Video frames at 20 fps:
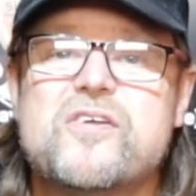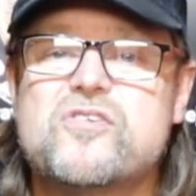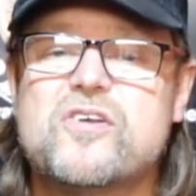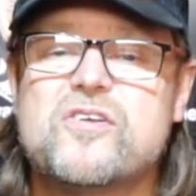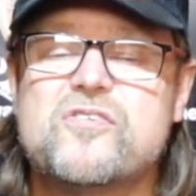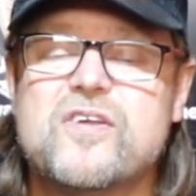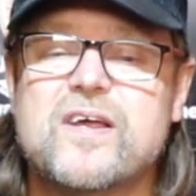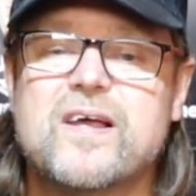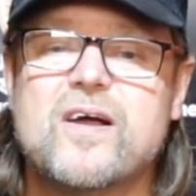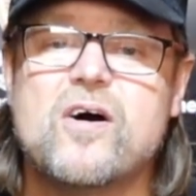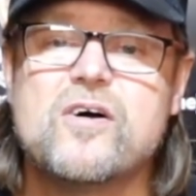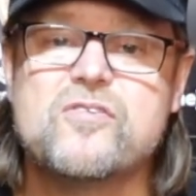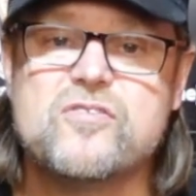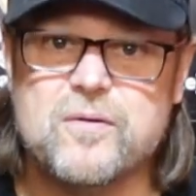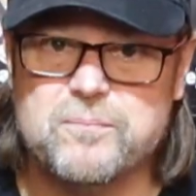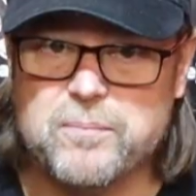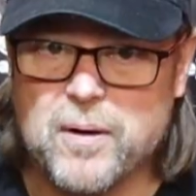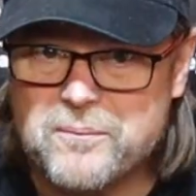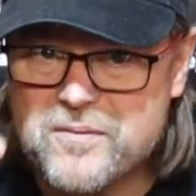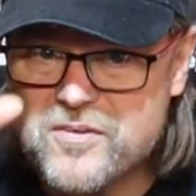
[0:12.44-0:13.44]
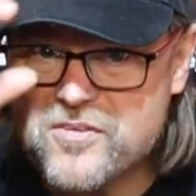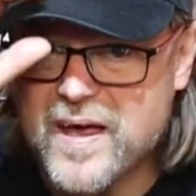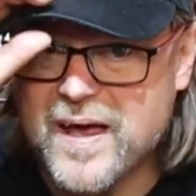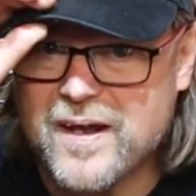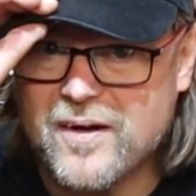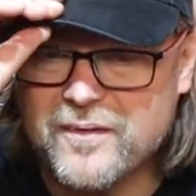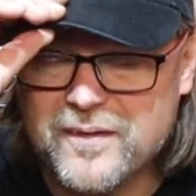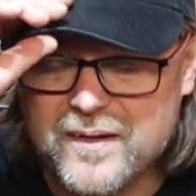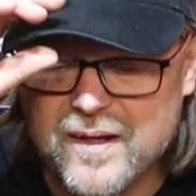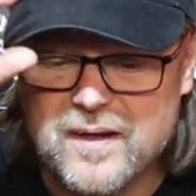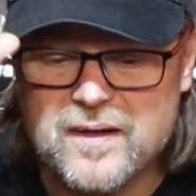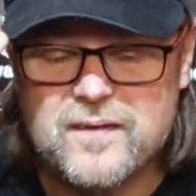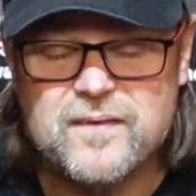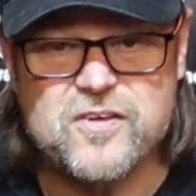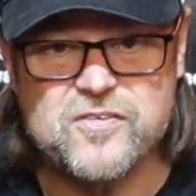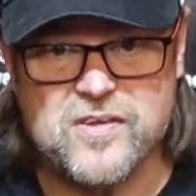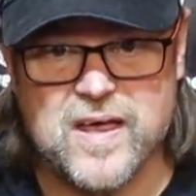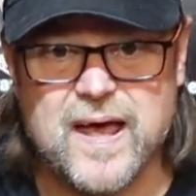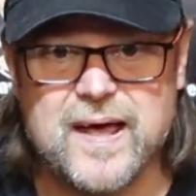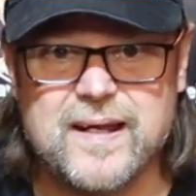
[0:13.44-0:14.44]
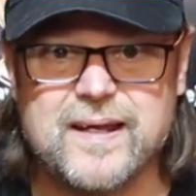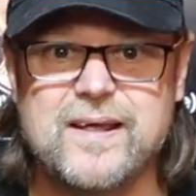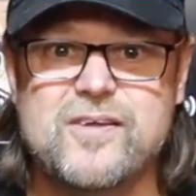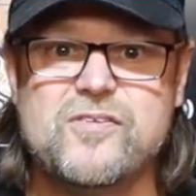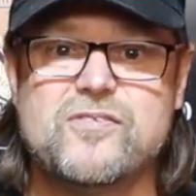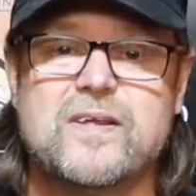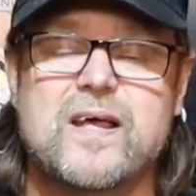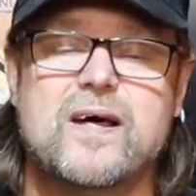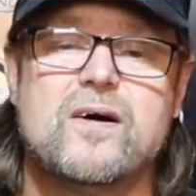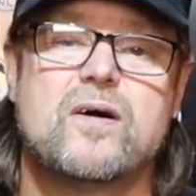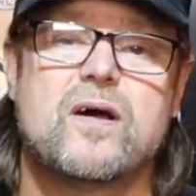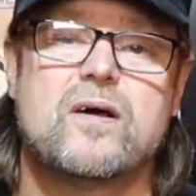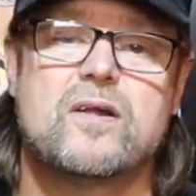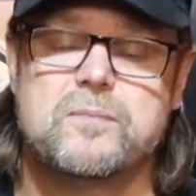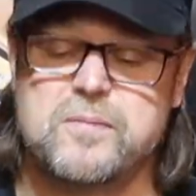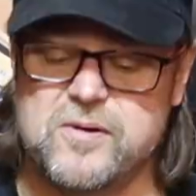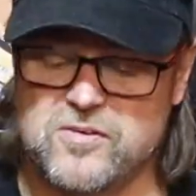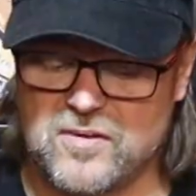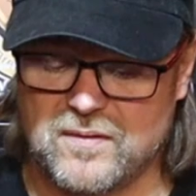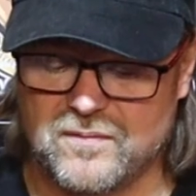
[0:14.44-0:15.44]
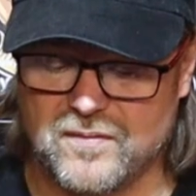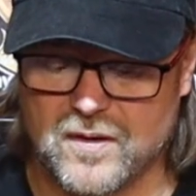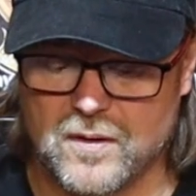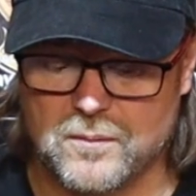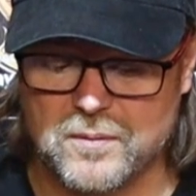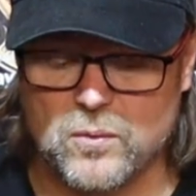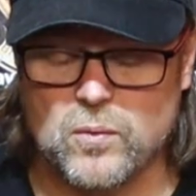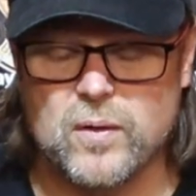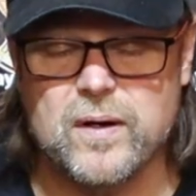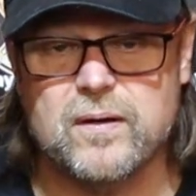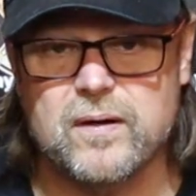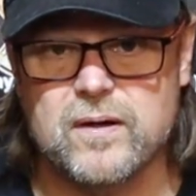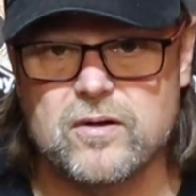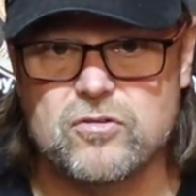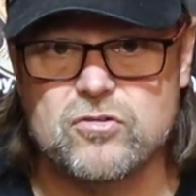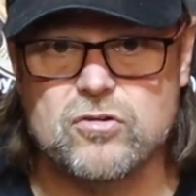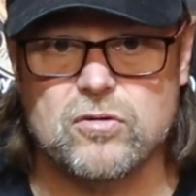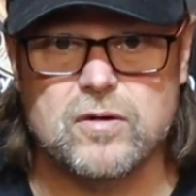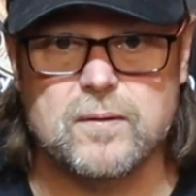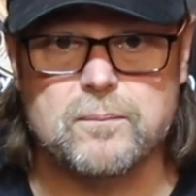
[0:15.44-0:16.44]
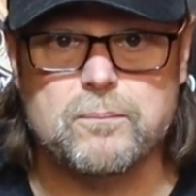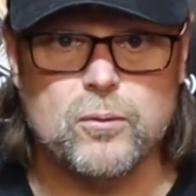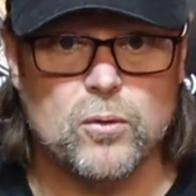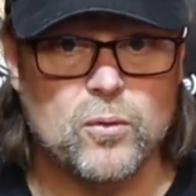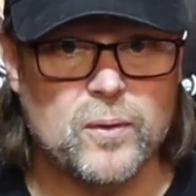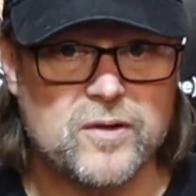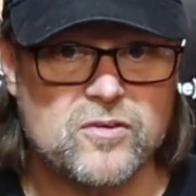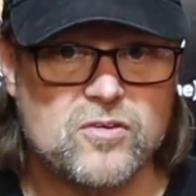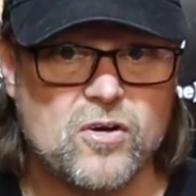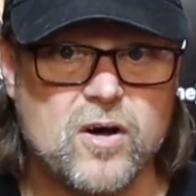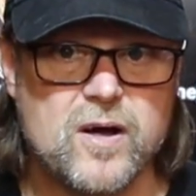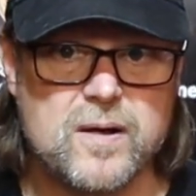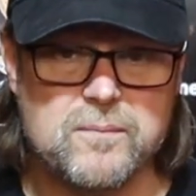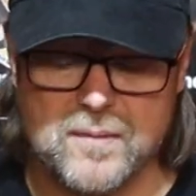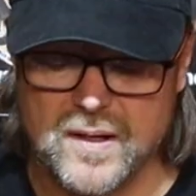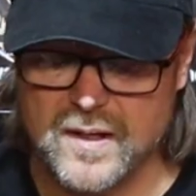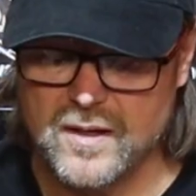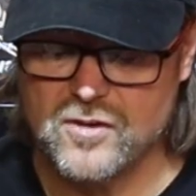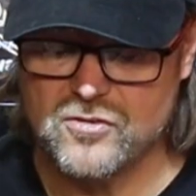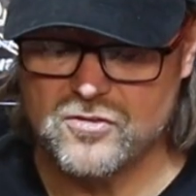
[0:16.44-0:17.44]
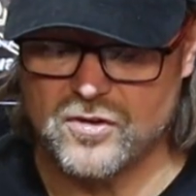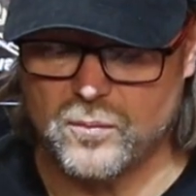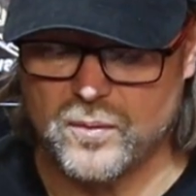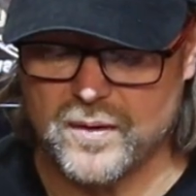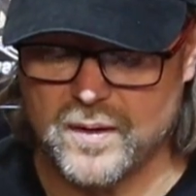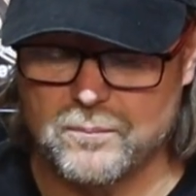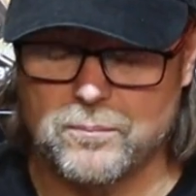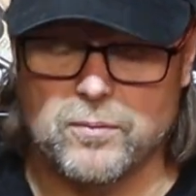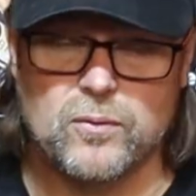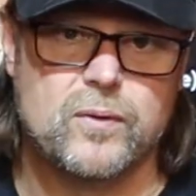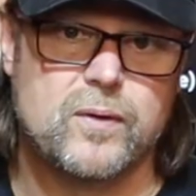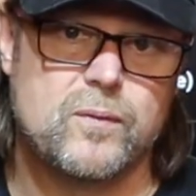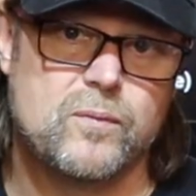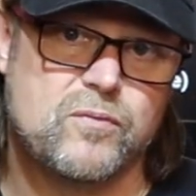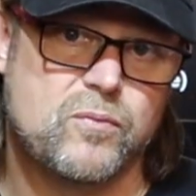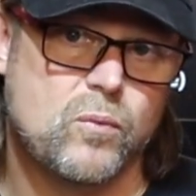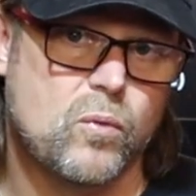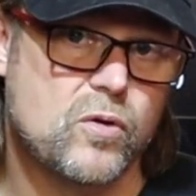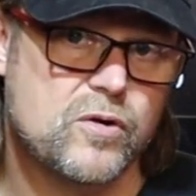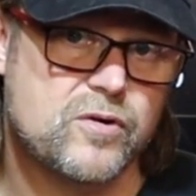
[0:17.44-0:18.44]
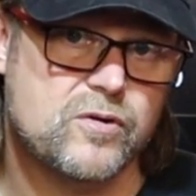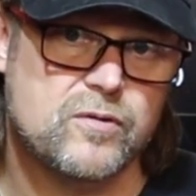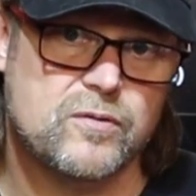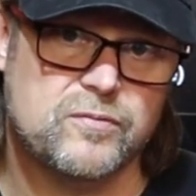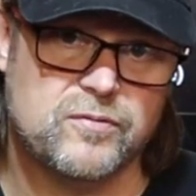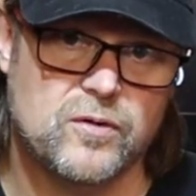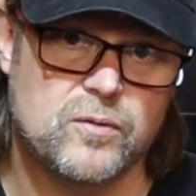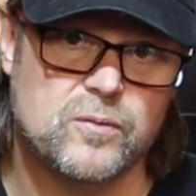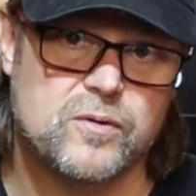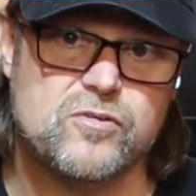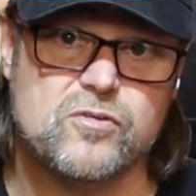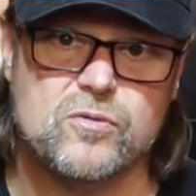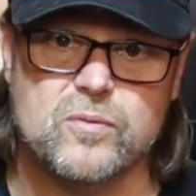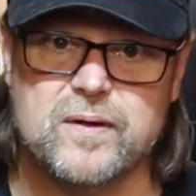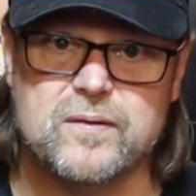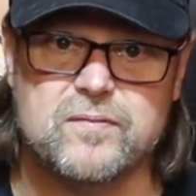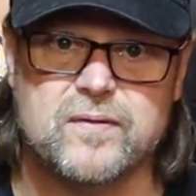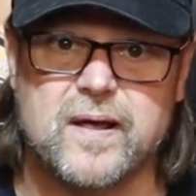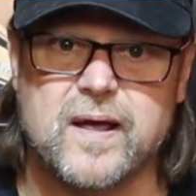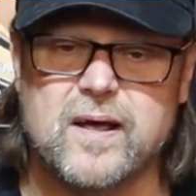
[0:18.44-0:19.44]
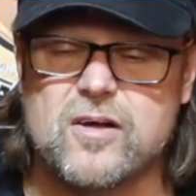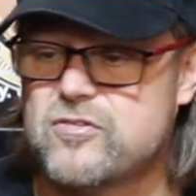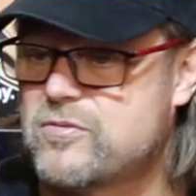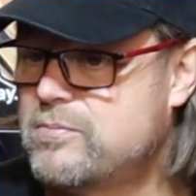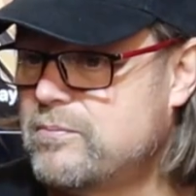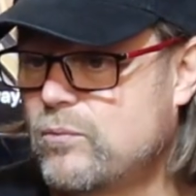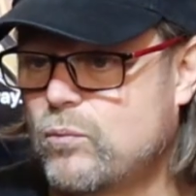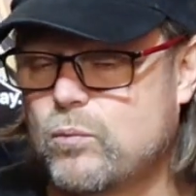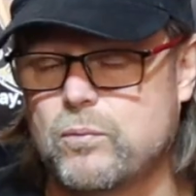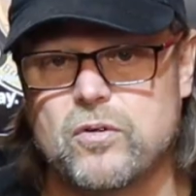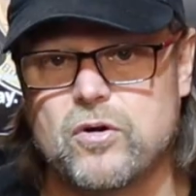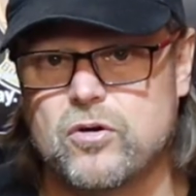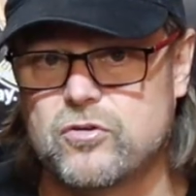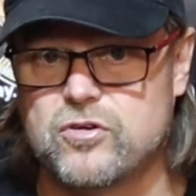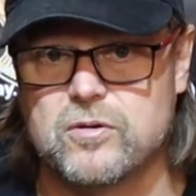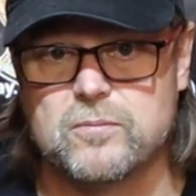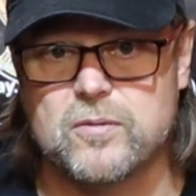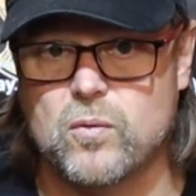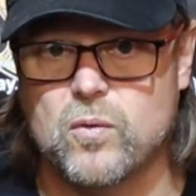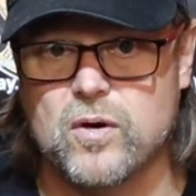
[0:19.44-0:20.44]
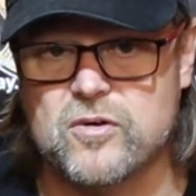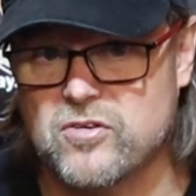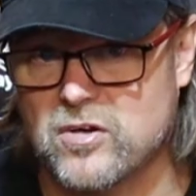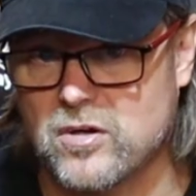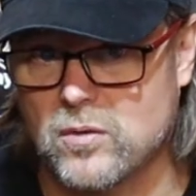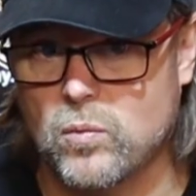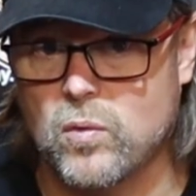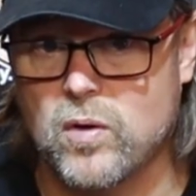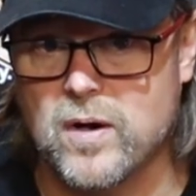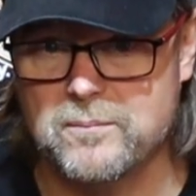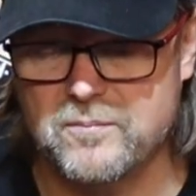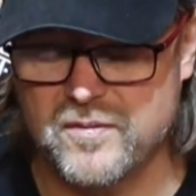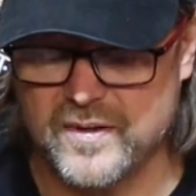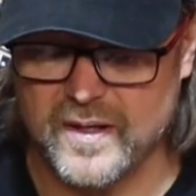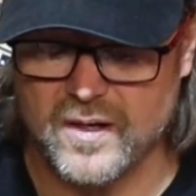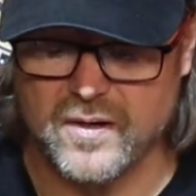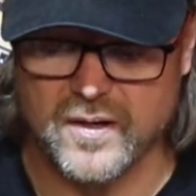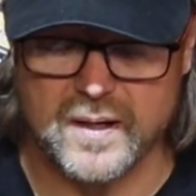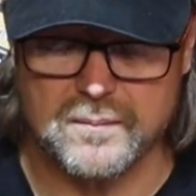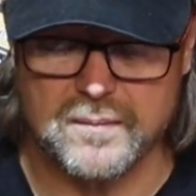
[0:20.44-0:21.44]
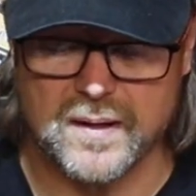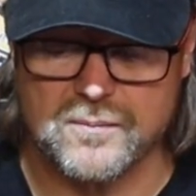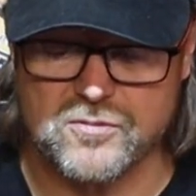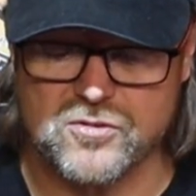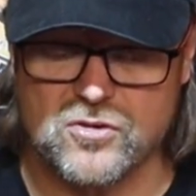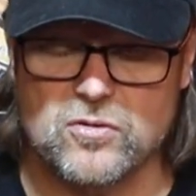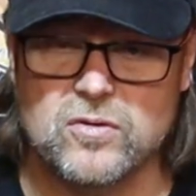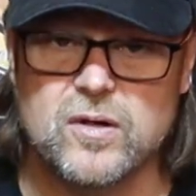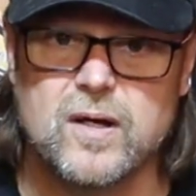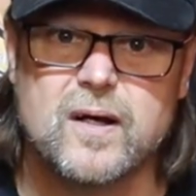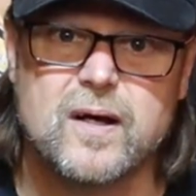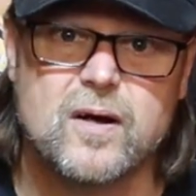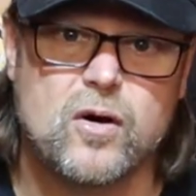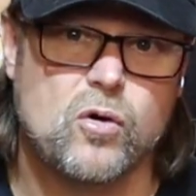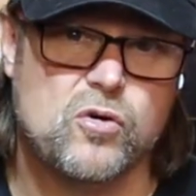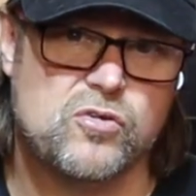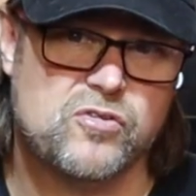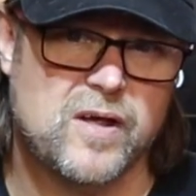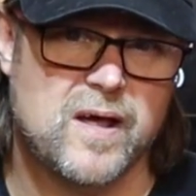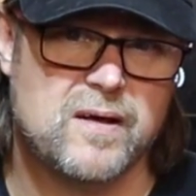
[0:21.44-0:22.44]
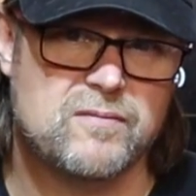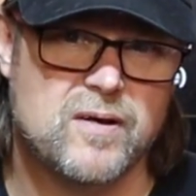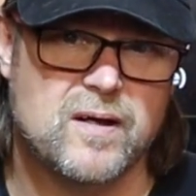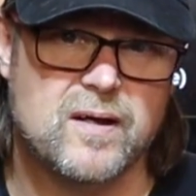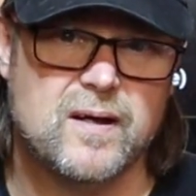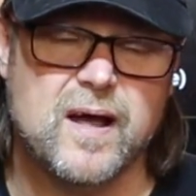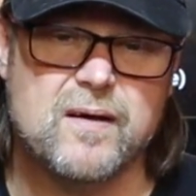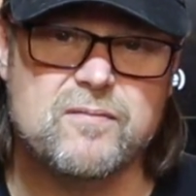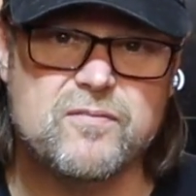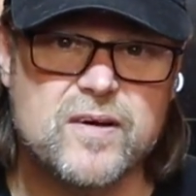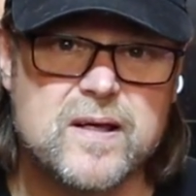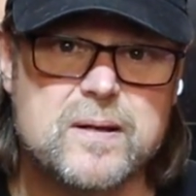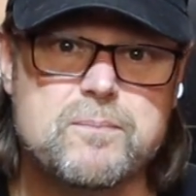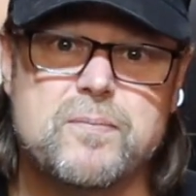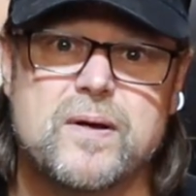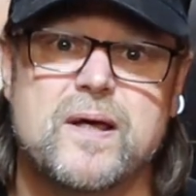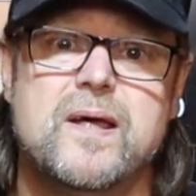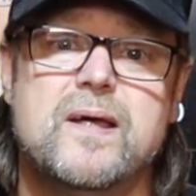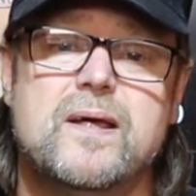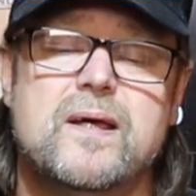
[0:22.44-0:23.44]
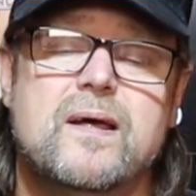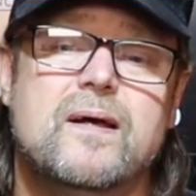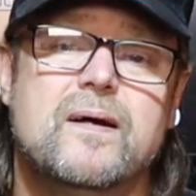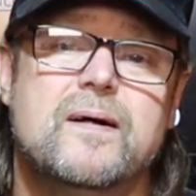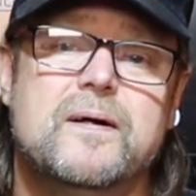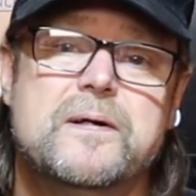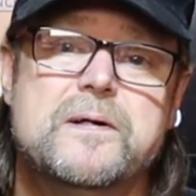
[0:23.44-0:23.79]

as you can see, guys, I popped this hat on. This hat is now going to be something I'll be wearing during brewing time. So when I'm brewing with water, fluids, or anything else, doing my wines, I've got a wine video coming up soon. Also have a VB